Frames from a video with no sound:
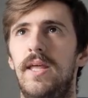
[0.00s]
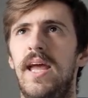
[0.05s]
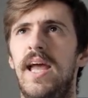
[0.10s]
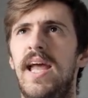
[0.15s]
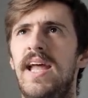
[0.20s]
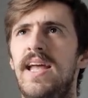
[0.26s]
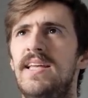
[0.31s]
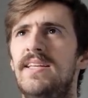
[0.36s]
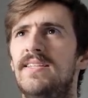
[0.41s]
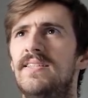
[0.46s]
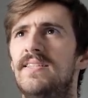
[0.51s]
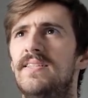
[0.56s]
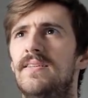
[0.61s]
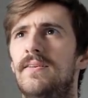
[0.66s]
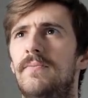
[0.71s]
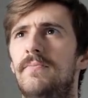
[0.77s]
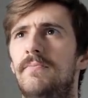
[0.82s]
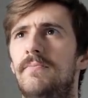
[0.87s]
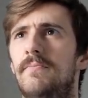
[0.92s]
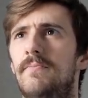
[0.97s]
is
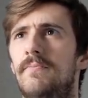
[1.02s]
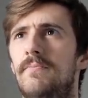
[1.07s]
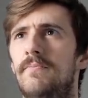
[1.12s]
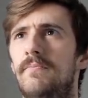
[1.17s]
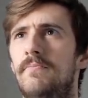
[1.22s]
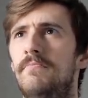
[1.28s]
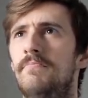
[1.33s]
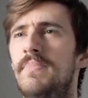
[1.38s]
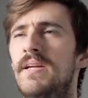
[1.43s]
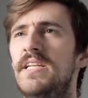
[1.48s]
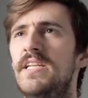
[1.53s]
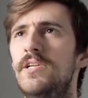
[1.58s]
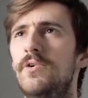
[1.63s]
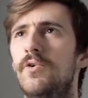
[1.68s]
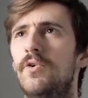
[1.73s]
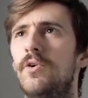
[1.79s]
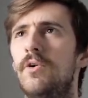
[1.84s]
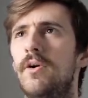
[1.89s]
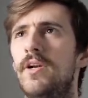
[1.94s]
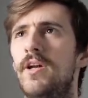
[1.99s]

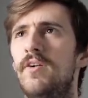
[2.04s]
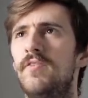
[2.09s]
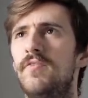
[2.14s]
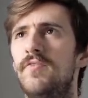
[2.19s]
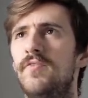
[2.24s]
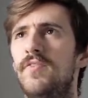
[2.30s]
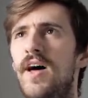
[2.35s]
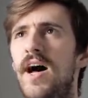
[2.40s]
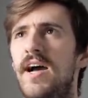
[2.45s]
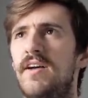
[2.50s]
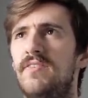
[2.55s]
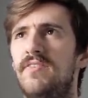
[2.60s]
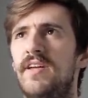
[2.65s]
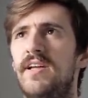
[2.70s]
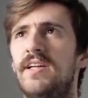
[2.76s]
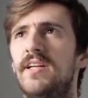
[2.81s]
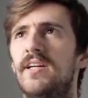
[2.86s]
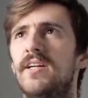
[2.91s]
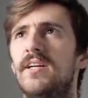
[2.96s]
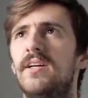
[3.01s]
mediocre enough that I
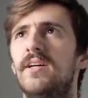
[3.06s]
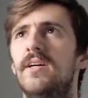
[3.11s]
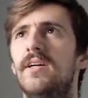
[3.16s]
think,